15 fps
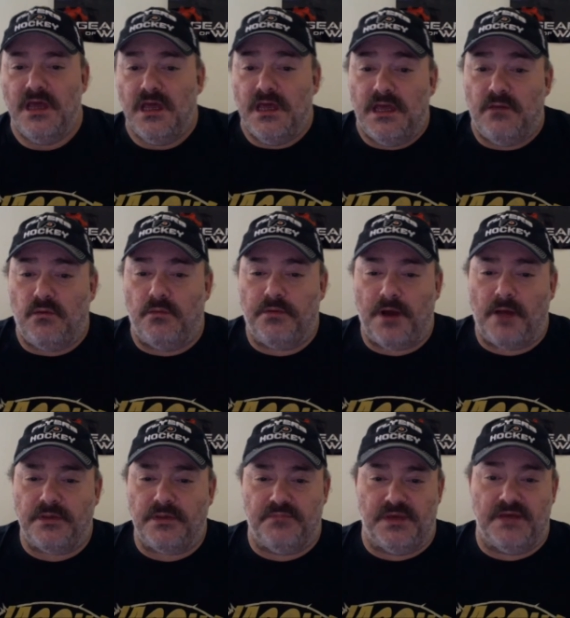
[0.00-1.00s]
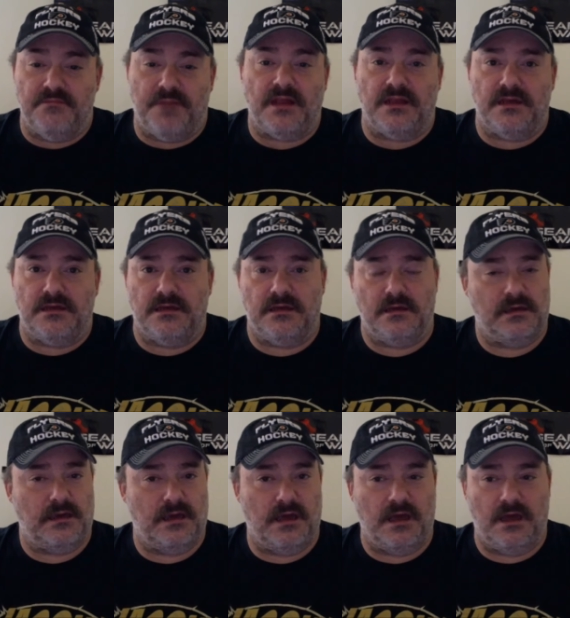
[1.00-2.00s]
It will probably be Bella
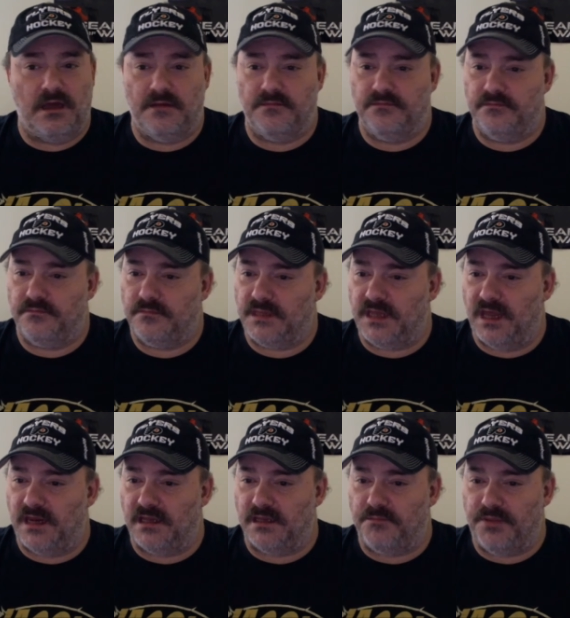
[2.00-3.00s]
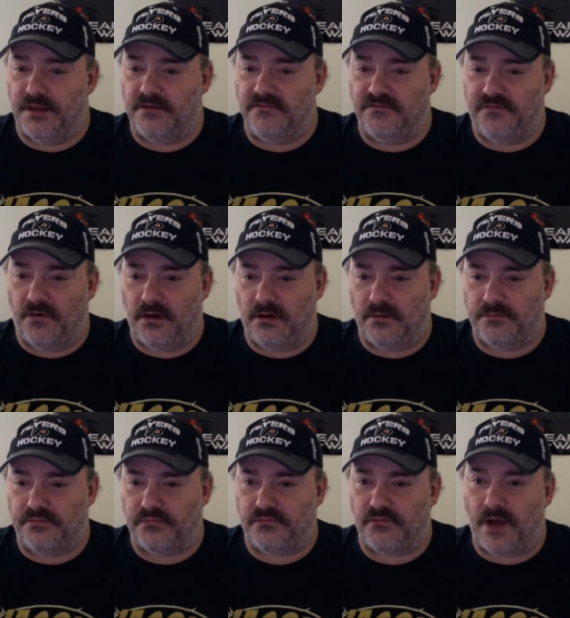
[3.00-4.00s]
um, getting the pinfall,
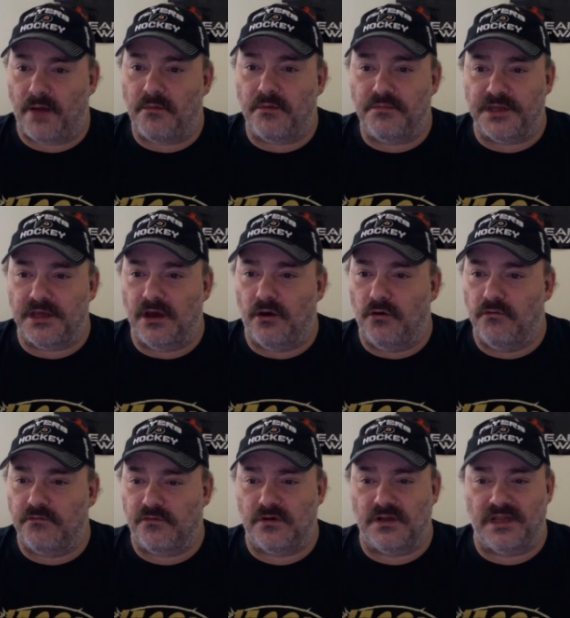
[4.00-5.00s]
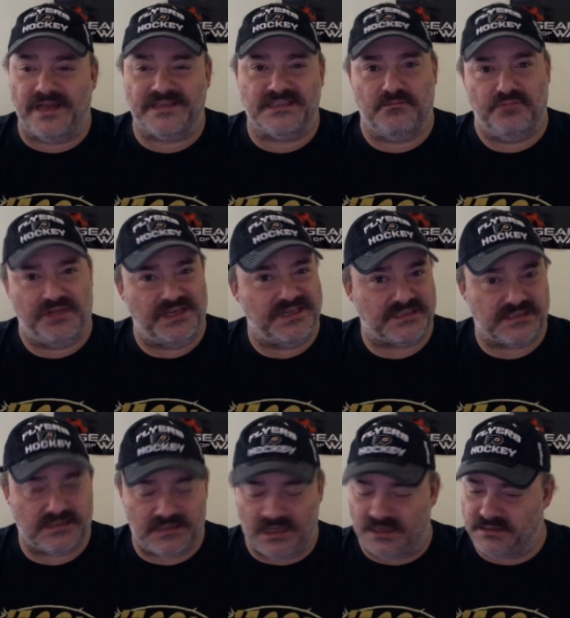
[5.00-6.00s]
probably over Alexa
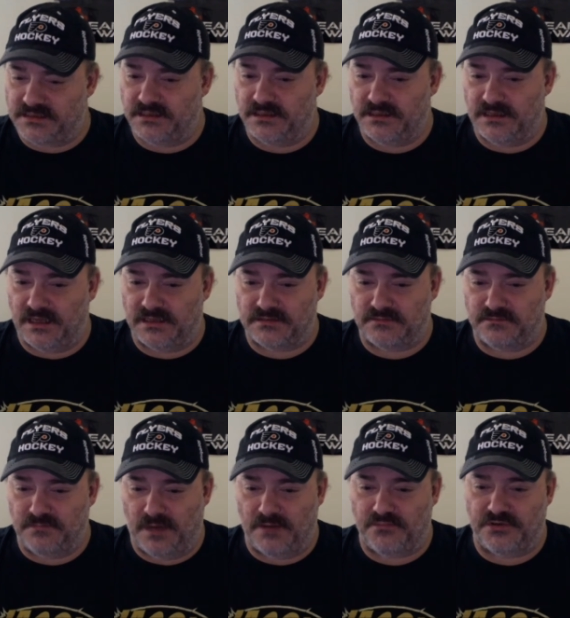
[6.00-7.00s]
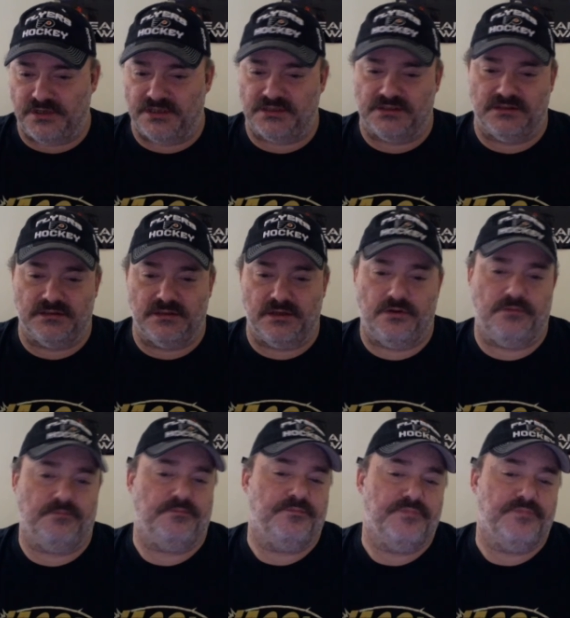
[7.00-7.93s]
Bliss. That's a that's my prediction there.